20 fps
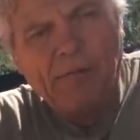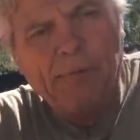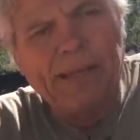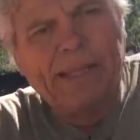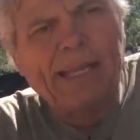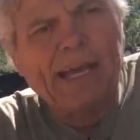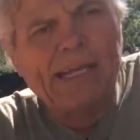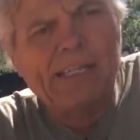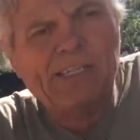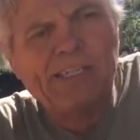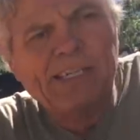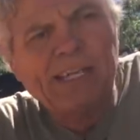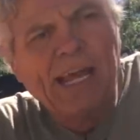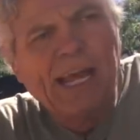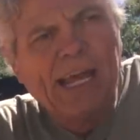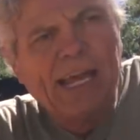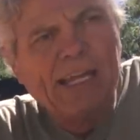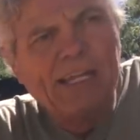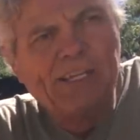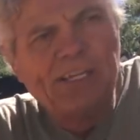because
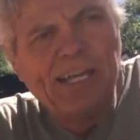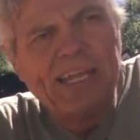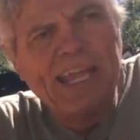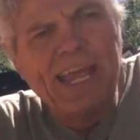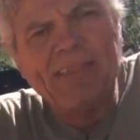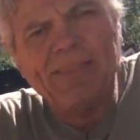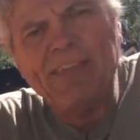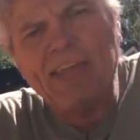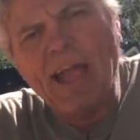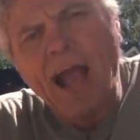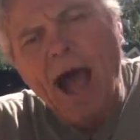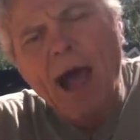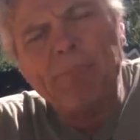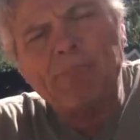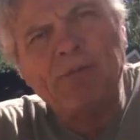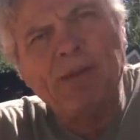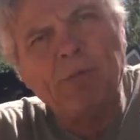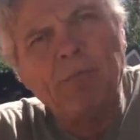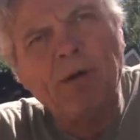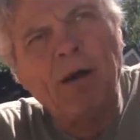to get the
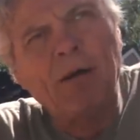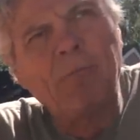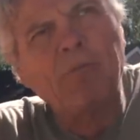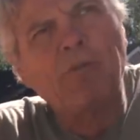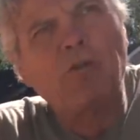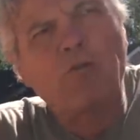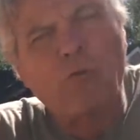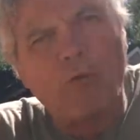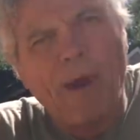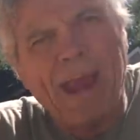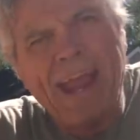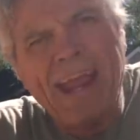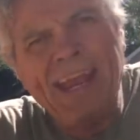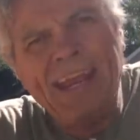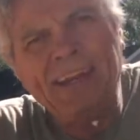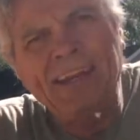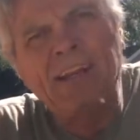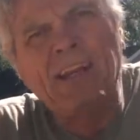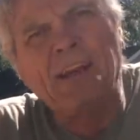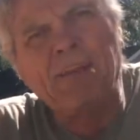optimum
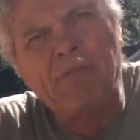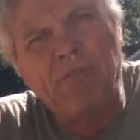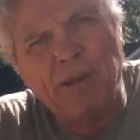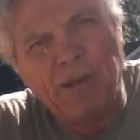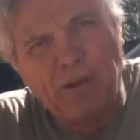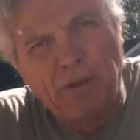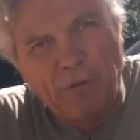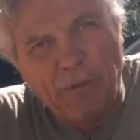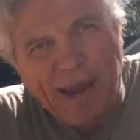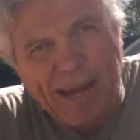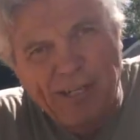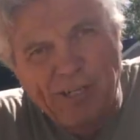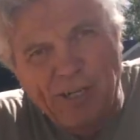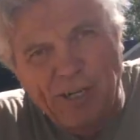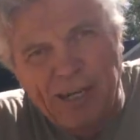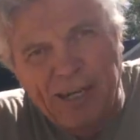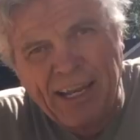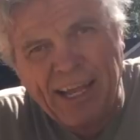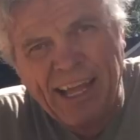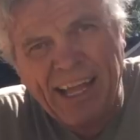grain configuration,